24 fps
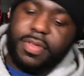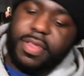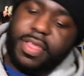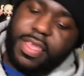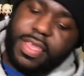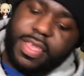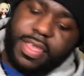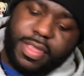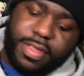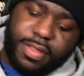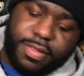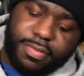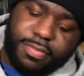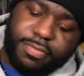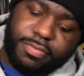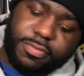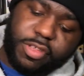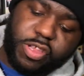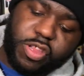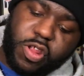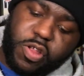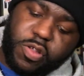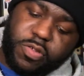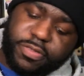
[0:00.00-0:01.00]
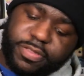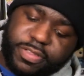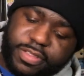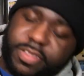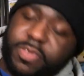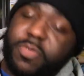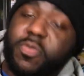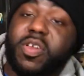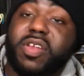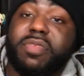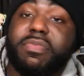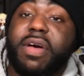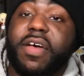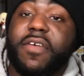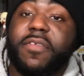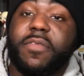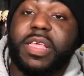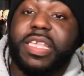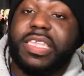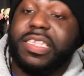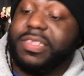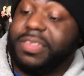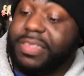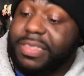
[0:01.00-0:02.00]
and, you know, one of my
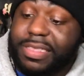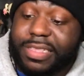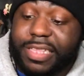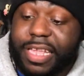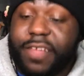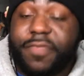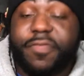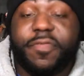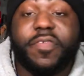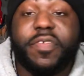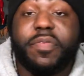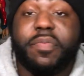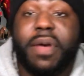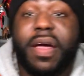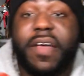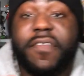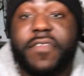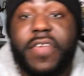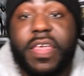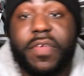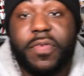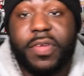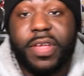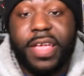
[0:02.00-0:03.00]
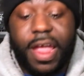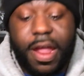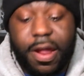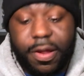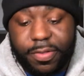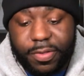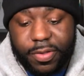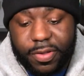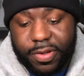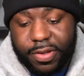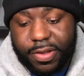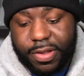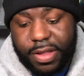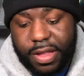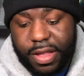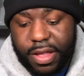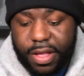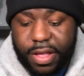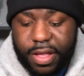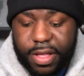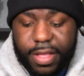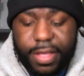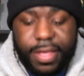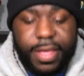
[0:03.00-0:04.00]
he's definitely my favorite character
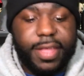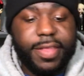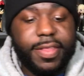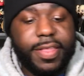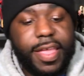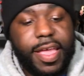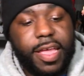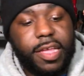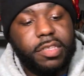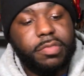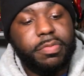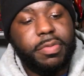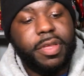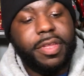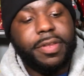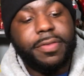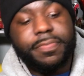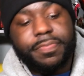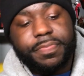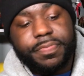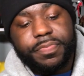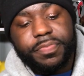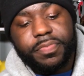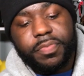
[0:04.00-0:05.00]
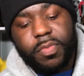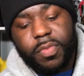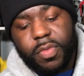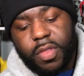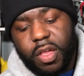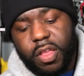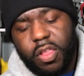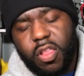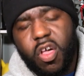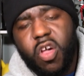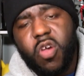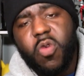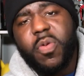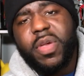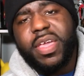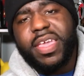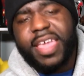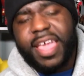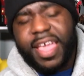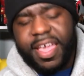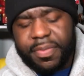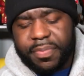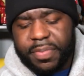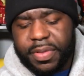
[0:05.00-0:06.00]
in the X-Men along with
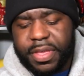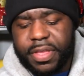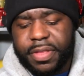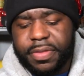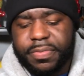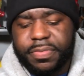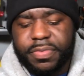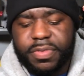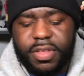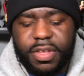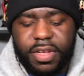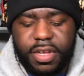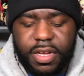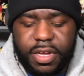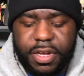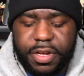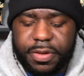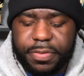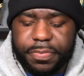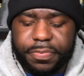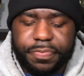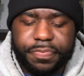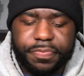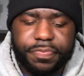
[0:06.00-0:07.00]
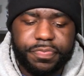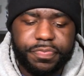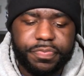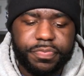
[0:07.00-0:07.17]
Gambit, um